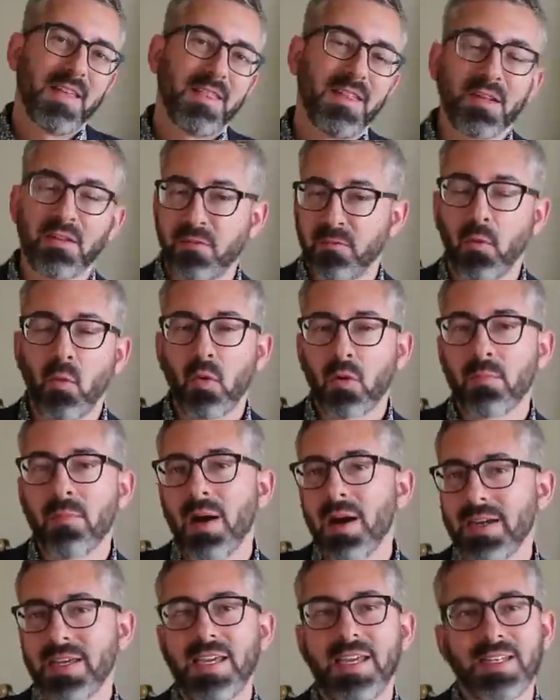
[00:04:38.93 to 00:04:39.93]
this Ford
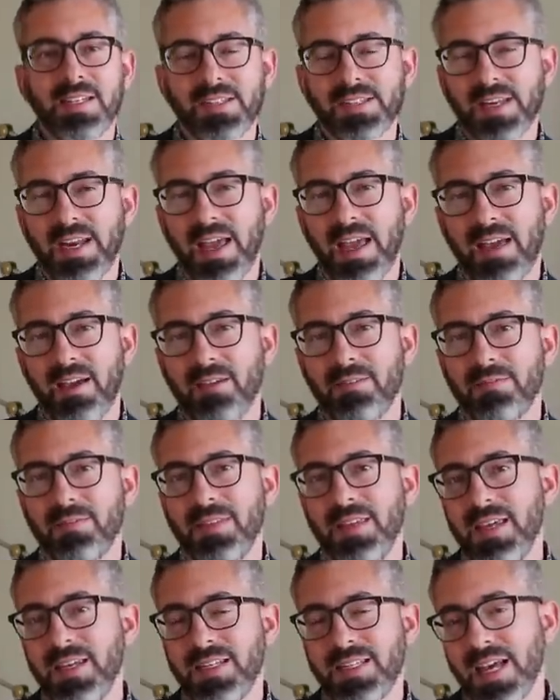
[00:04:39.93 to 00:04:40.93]
Mach E doesn't have
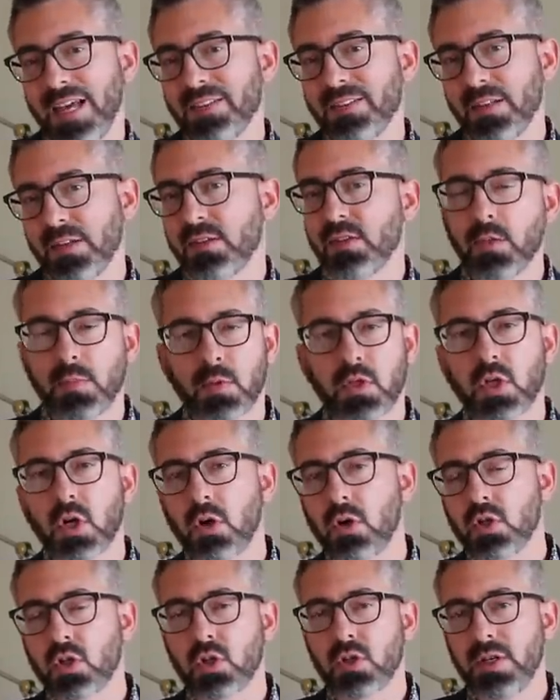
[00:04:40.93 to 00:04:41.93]
the Tesla
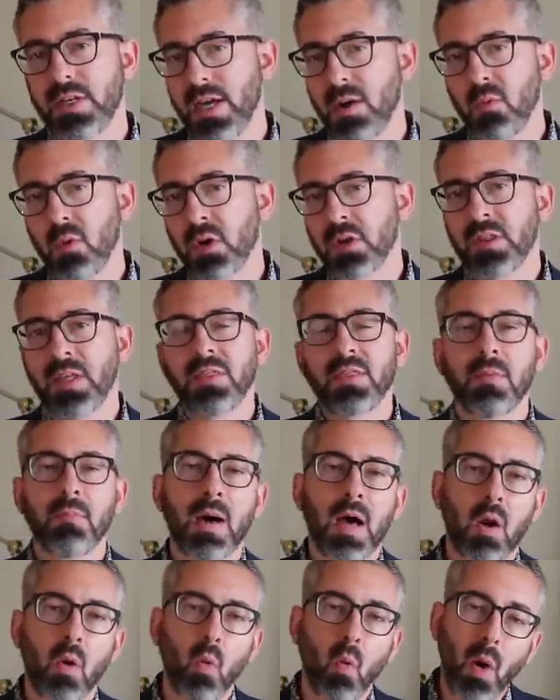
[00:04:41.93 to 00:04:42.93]
supercharger network that the
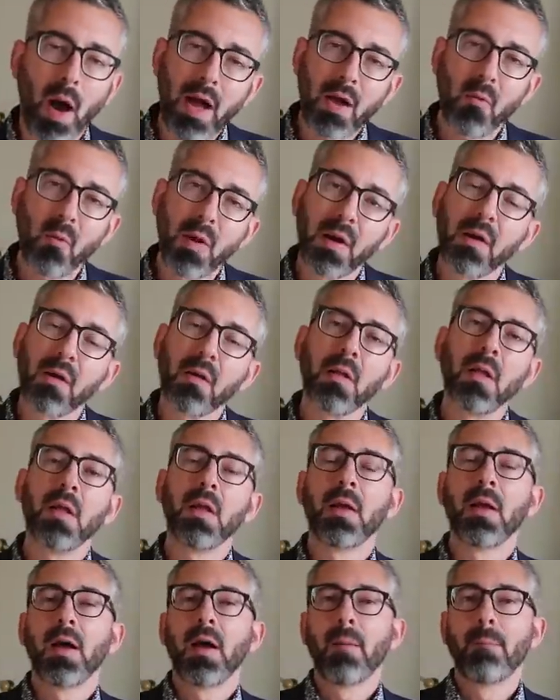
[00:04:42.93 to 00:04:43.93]
Model Y will,
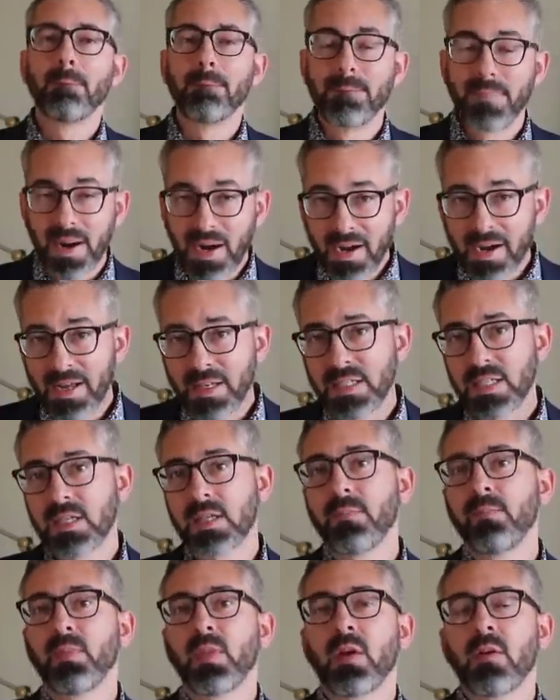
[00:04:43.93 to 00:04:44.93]
but
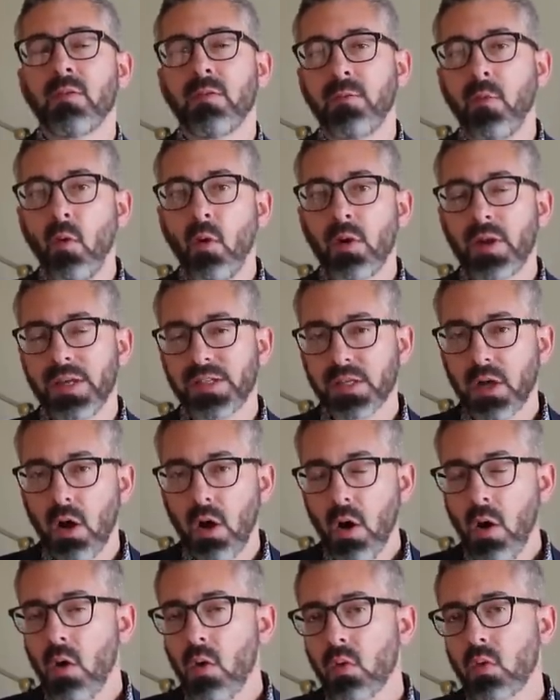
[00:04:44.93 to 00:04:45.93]
Ford has
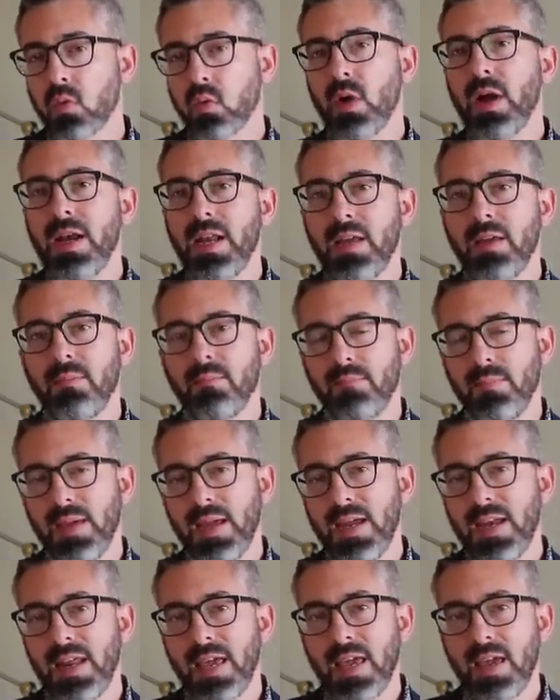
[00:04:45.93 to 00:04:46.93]
already
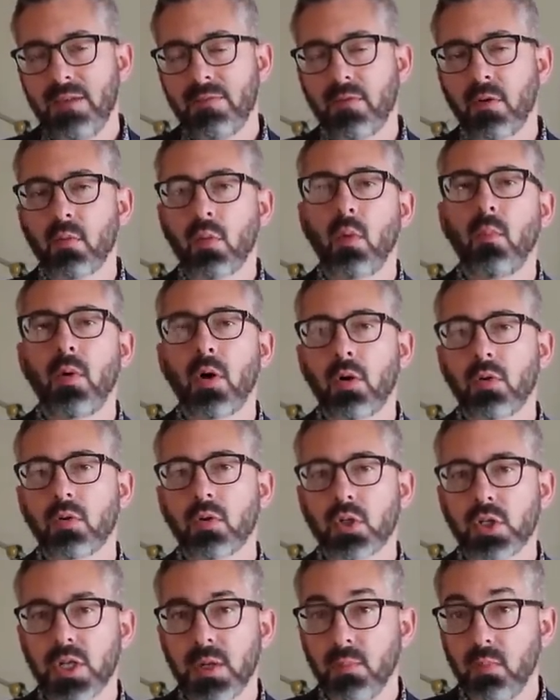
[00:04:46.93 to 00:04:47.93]
made a formal
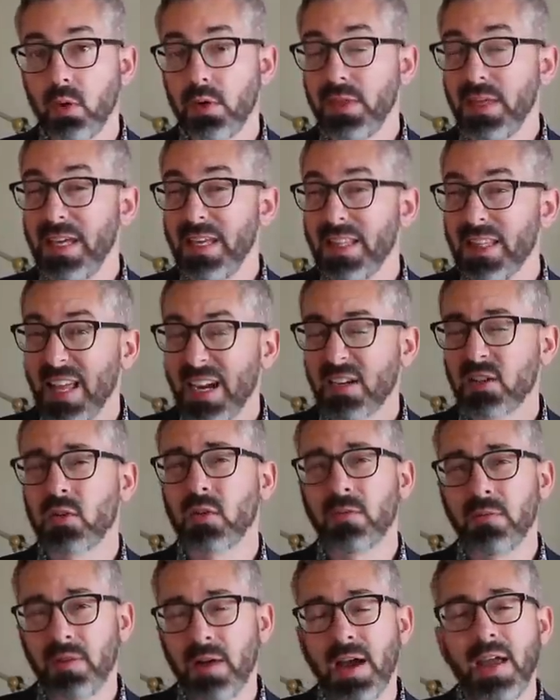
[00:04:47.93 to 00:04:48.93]
partnership with
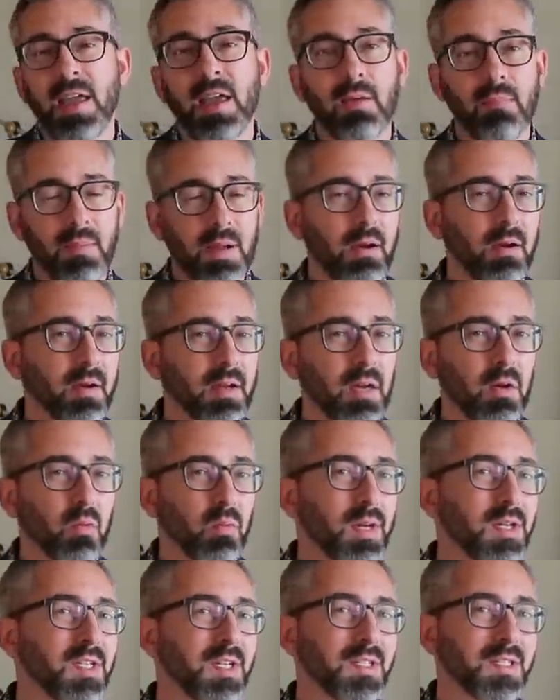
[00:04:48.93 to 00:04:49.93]
Electrify America,
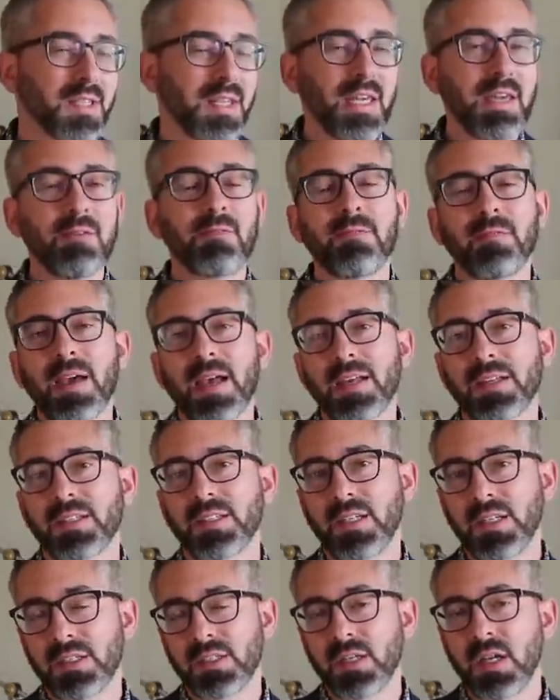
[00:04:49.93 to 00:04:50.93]
which is the
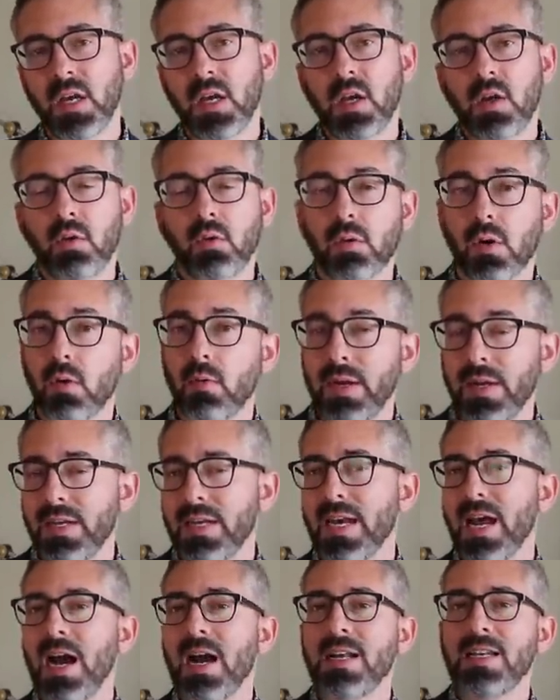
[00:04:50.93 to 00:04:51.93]
fastest
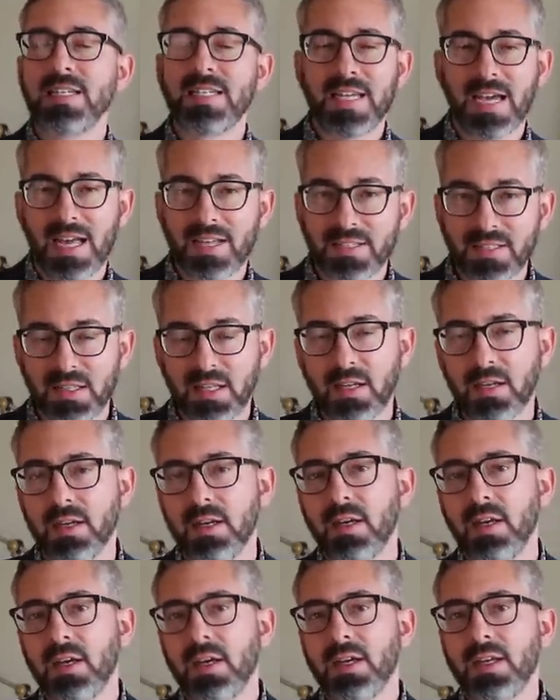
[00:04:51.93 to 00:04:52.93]
growing non
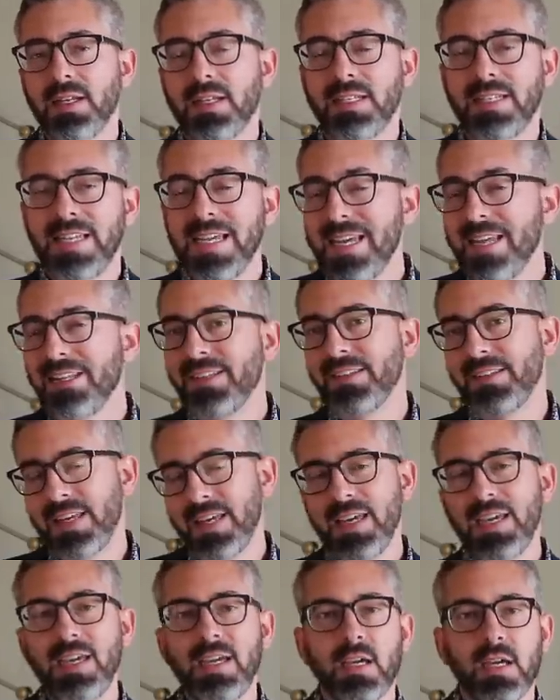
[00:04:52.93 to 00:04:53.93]
Tesla
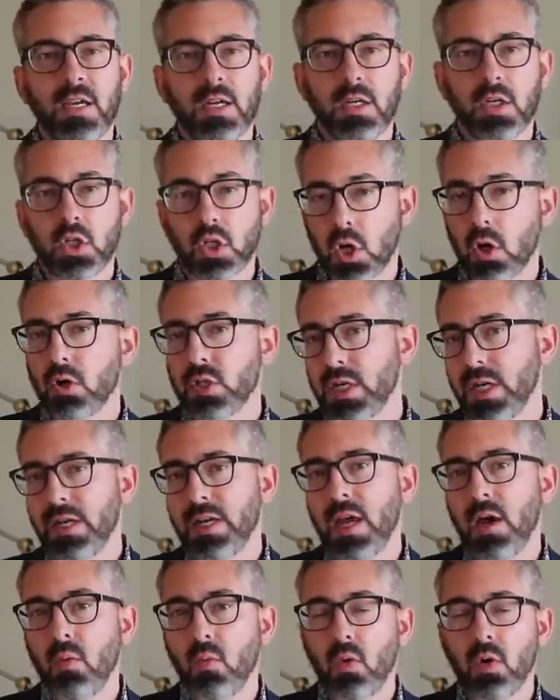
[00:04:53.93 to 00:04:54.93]
DC charging
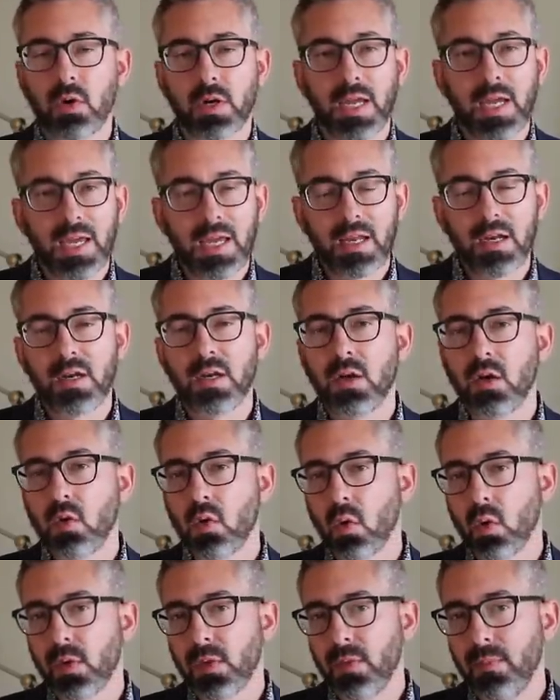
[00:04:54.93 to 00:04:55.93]
network in
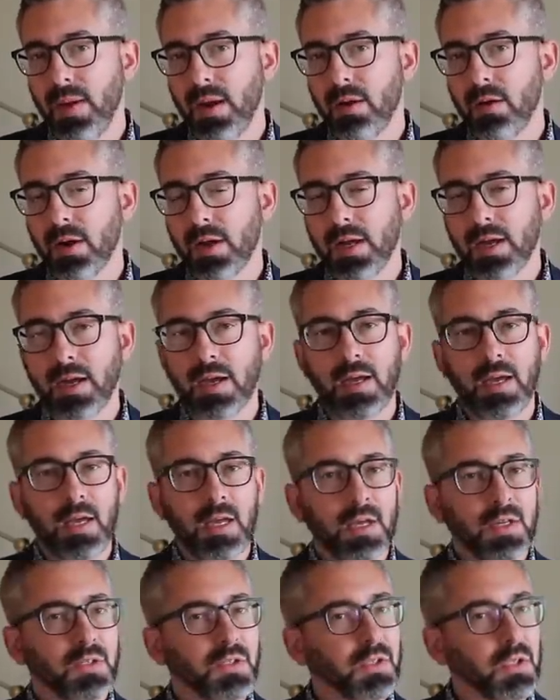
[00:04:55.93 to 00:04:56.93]
North America.
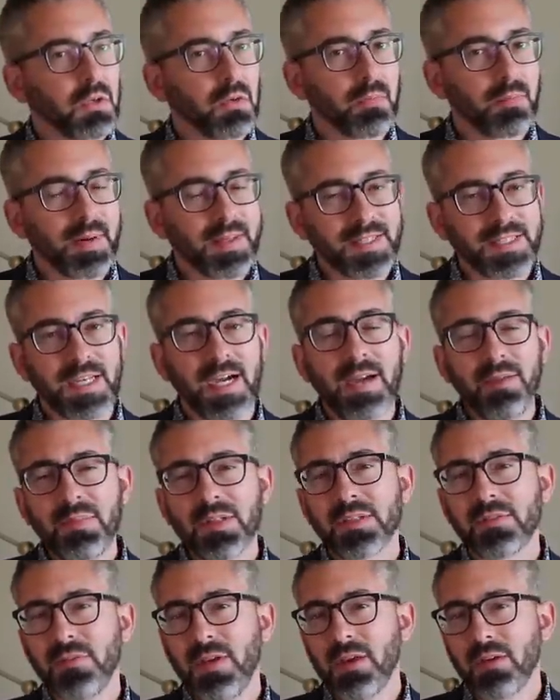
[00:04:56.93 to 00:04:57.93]
So by the time
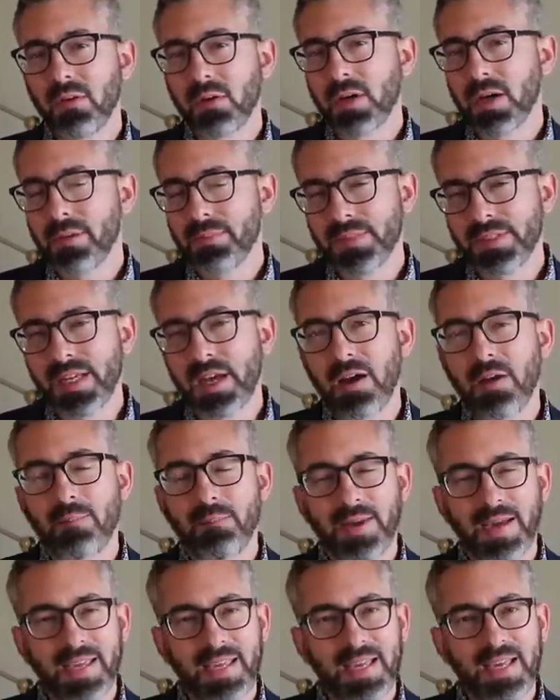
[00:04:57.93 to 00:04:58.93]
this vehicle comes out,
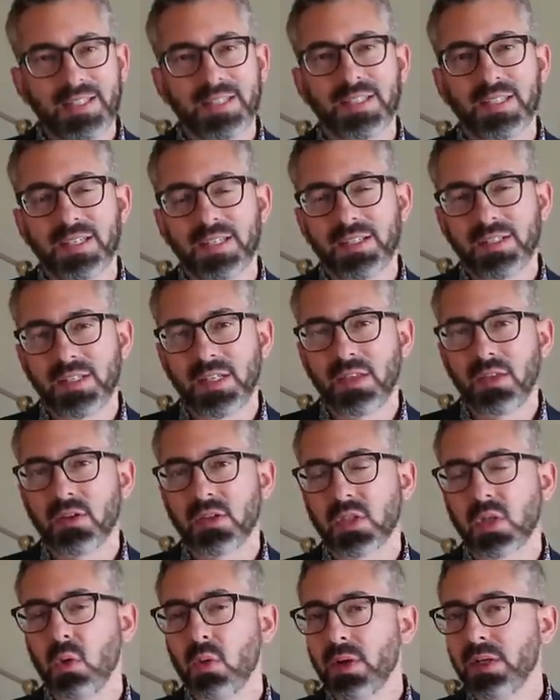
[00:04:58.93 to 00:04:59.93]
my guess is that
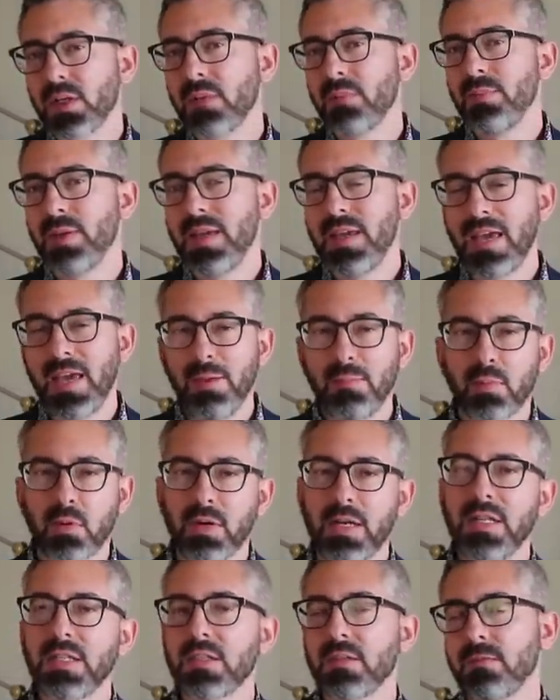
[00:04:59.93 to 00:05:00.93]
there's going to be a
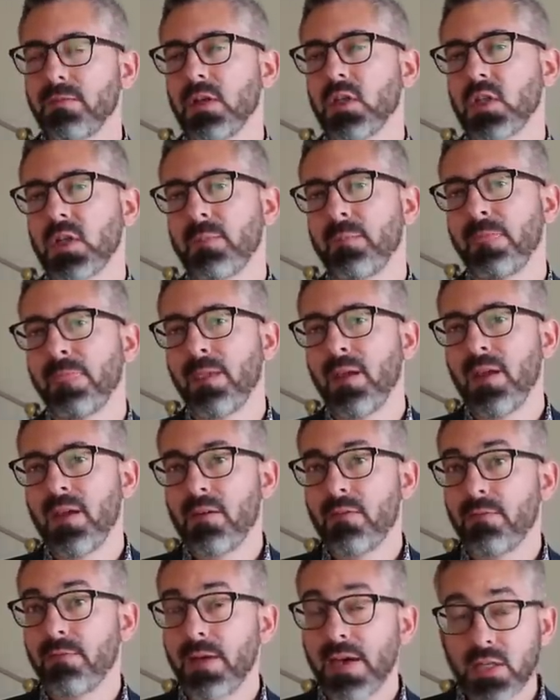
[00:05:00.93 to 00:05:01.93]
pretty sufficient
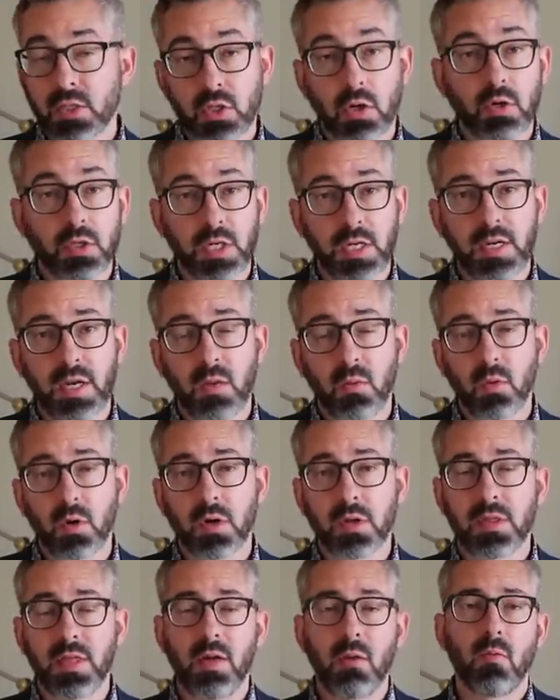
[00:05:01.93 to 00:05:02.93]
fast charging
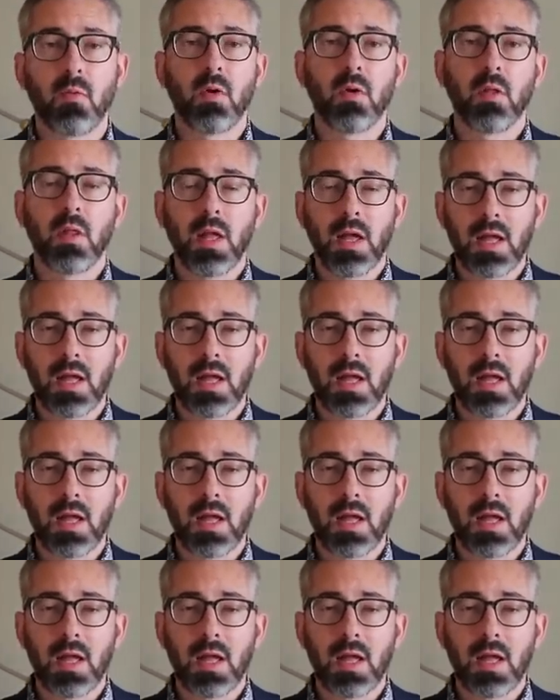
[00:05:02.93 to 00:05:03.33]
network that will